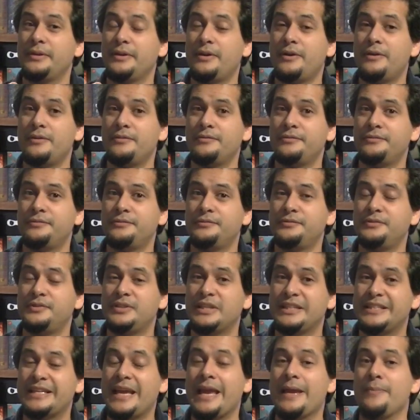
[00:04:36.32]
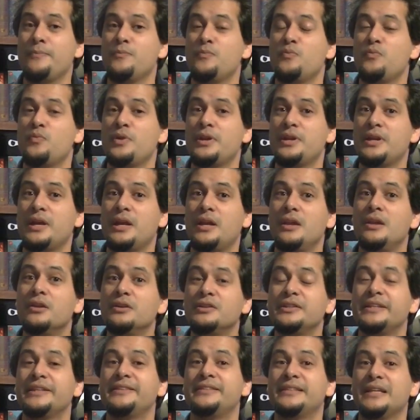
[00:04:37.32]
of the game when I
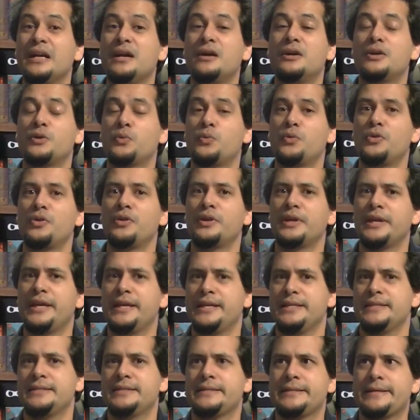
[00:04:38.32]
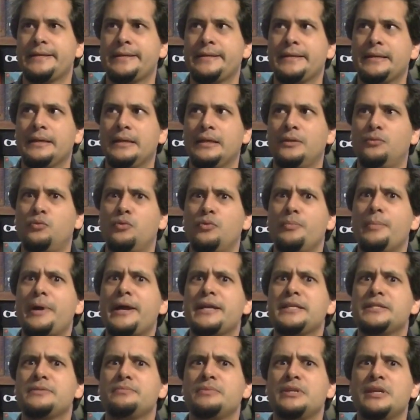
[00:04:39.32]
looked at the artwork is it
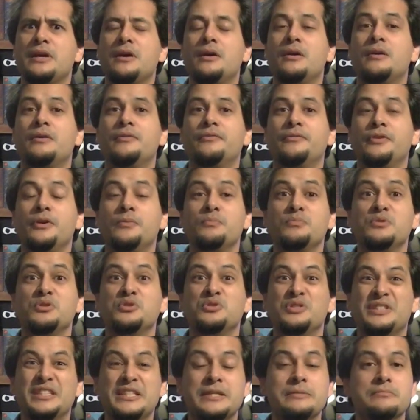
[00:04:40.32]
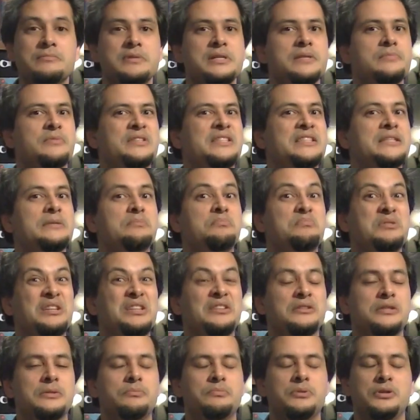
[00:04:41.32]
reminds me of a museum in St.
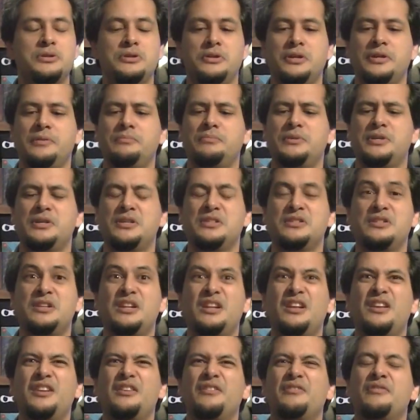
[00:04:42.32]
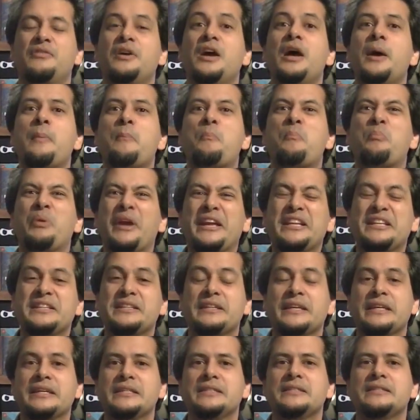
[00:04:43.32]
Petersburg, because a lot of
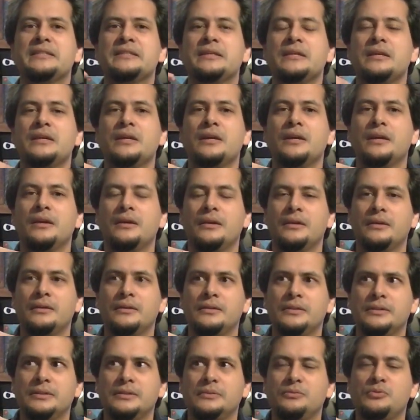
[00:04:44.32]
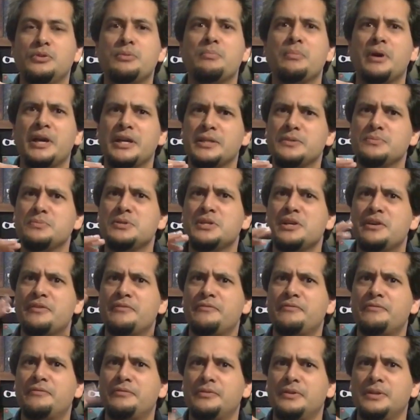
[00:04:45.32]
paintings remind me
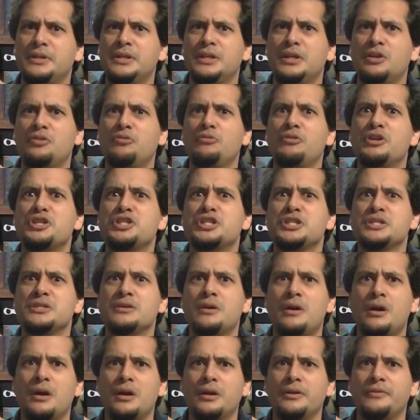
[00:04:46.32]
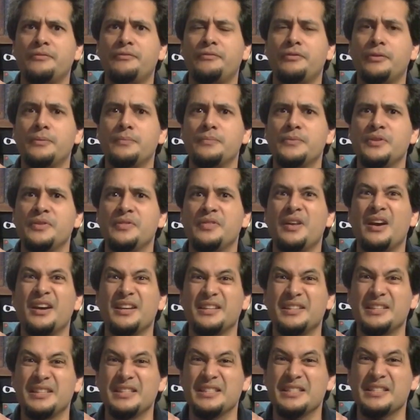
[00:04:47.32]
of Russian art from the
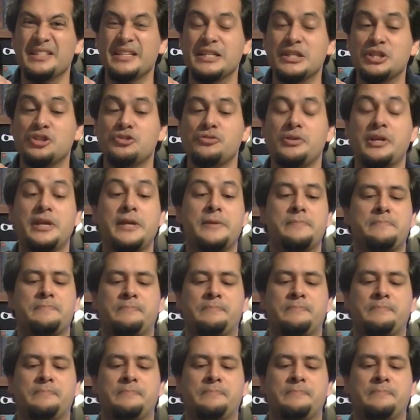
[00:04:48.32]
19th century.